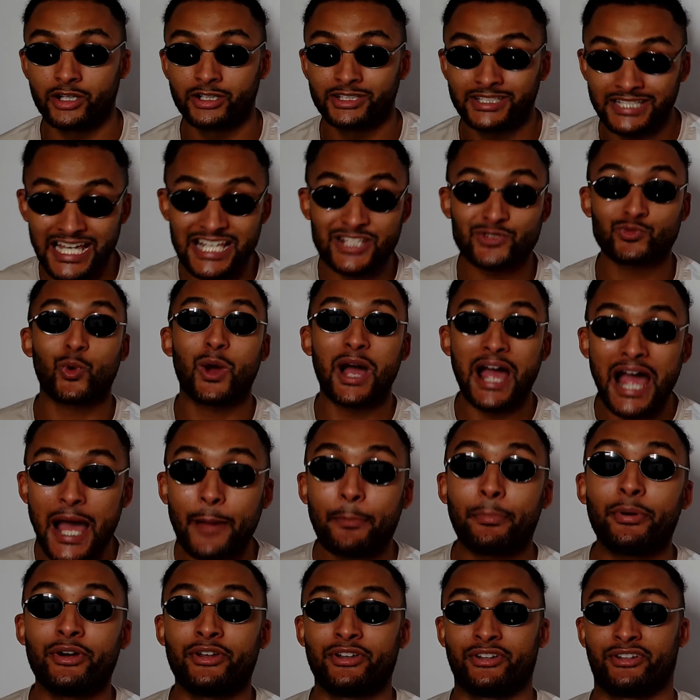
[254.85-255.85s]
That's what
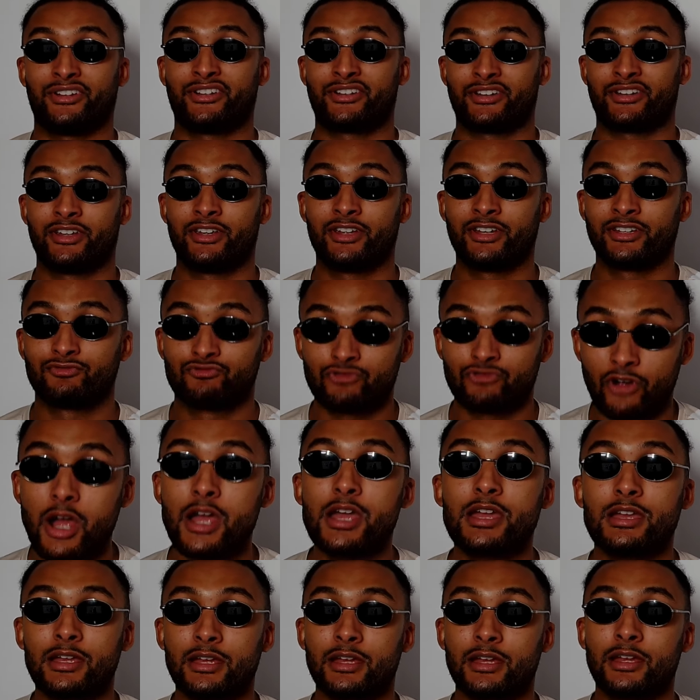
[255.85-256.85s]
happened,
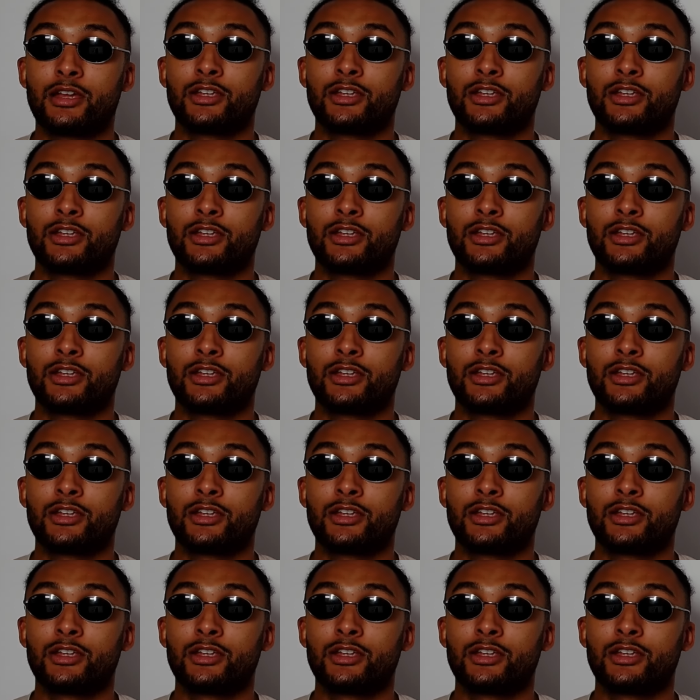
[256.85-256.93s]
right?